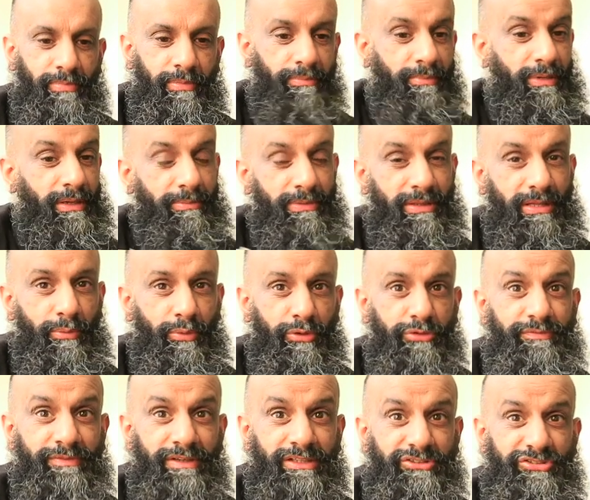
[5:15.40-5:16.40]
maybe there
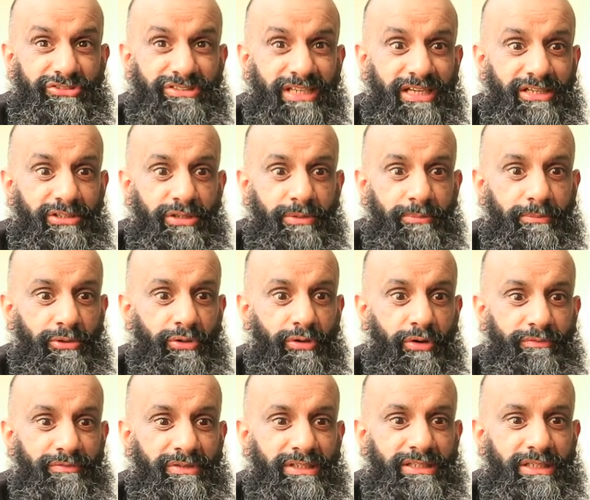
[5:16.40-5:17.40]
was vegetarian but
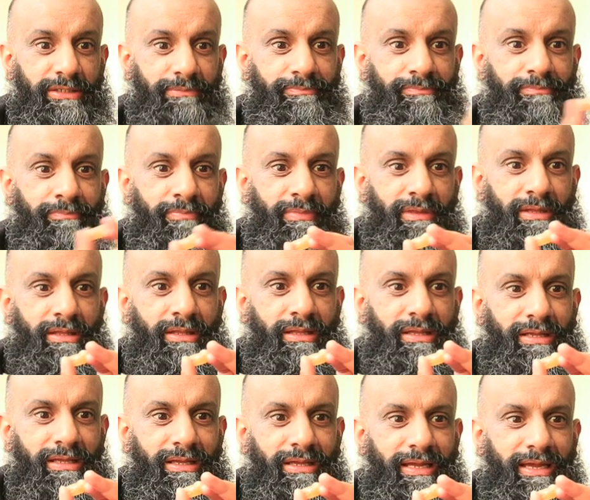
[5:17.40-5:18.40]
not vegan,
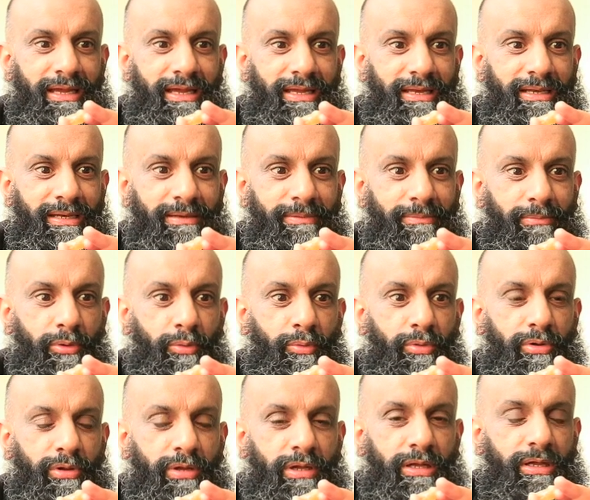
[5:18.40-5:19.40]
and
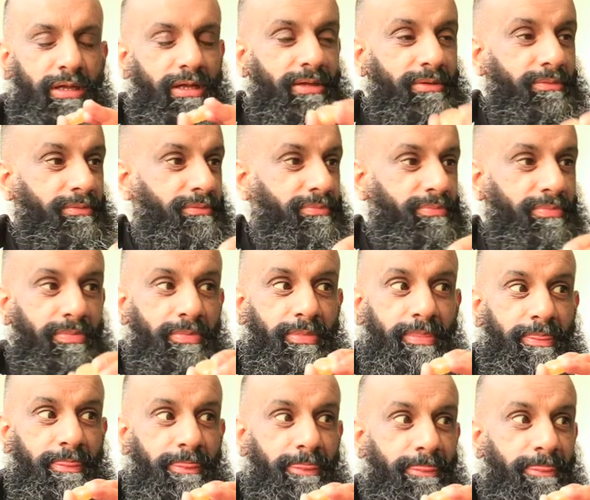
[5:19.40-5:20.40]

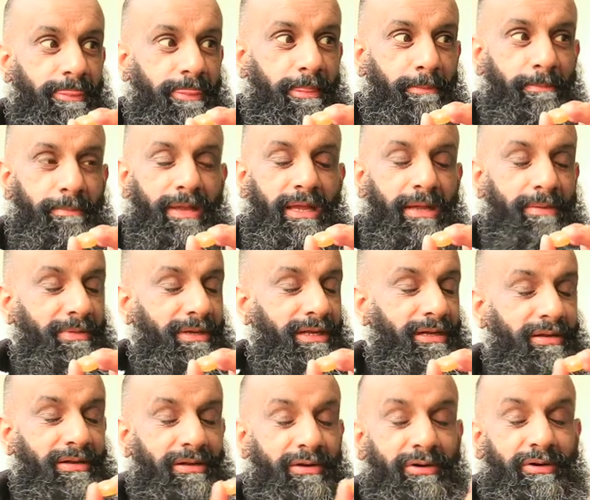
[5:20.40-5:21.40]

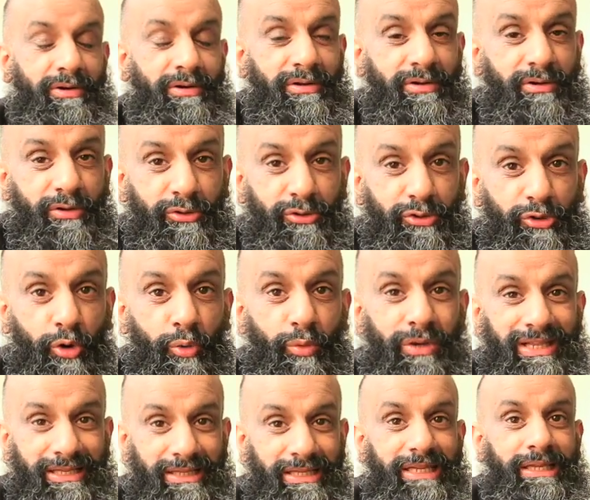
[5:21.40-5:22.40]
maybe
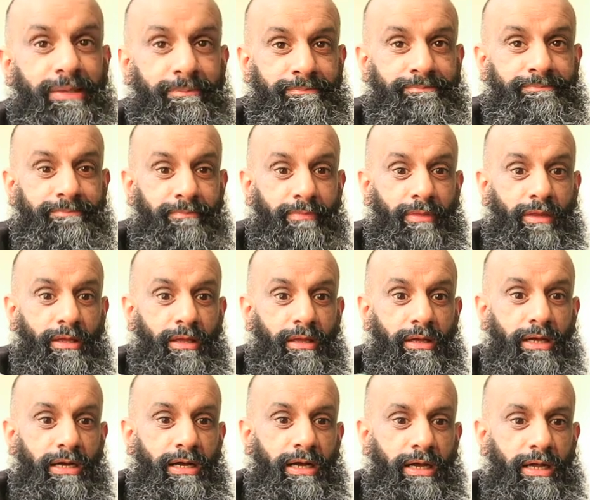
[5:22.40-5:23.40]
unknowingly
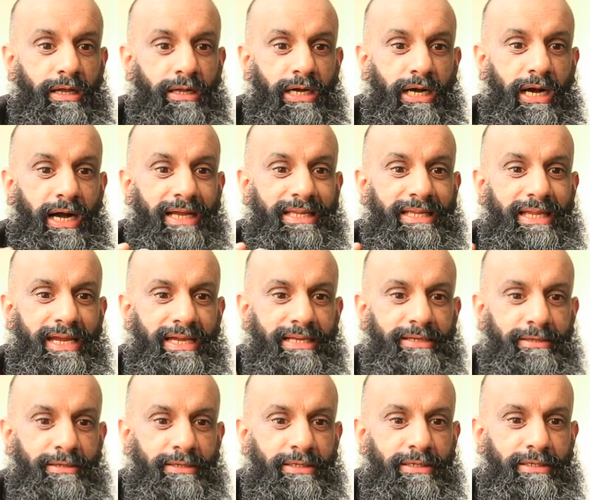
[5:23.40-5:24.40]
I
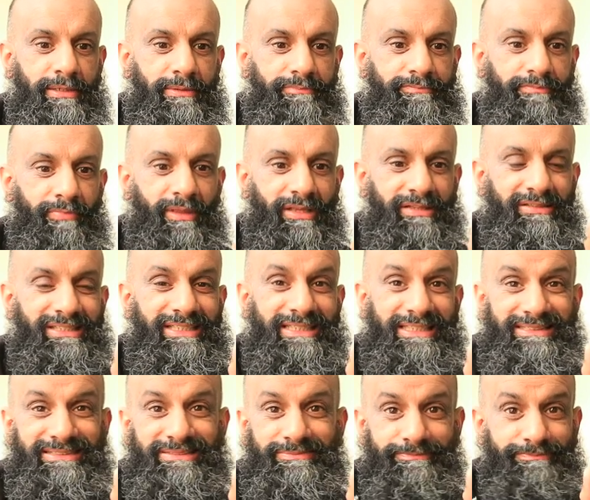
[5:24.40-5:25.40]
had
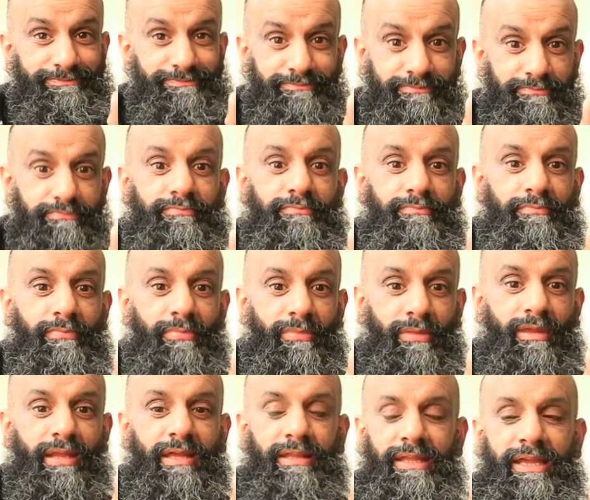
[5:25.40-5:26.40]
these,
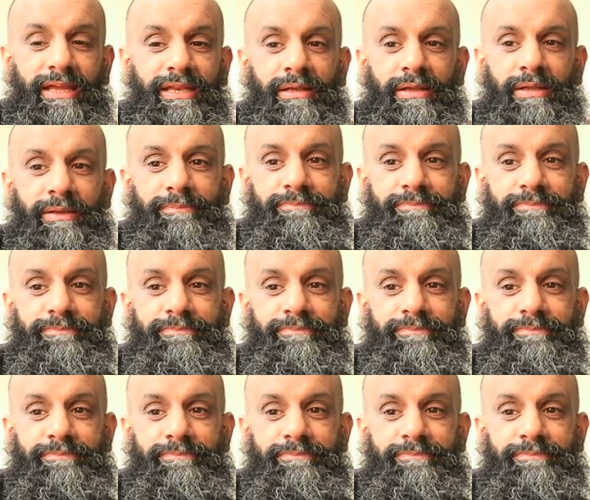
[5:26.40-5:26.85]
they had